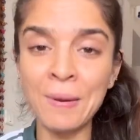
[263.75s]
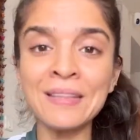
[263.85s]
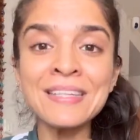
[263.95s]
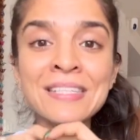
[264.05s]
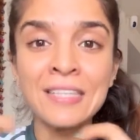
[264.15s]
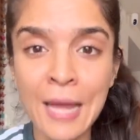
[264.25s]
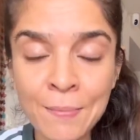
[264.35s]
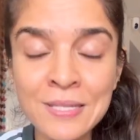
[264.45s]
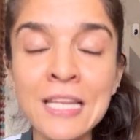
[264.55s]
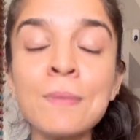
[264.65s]
And this REM
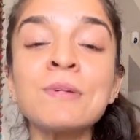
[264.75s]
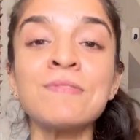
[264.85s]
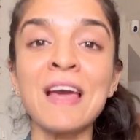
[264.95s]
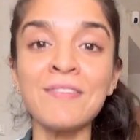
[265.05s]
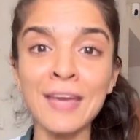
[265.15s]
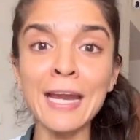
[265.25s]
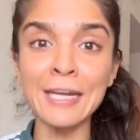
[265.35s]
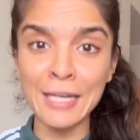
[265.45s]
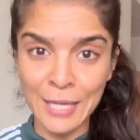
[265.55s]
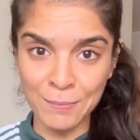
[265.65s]
sleep is where we get
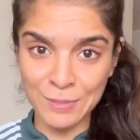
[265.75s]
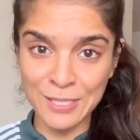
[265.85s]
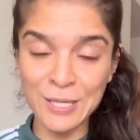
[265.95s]
dreams.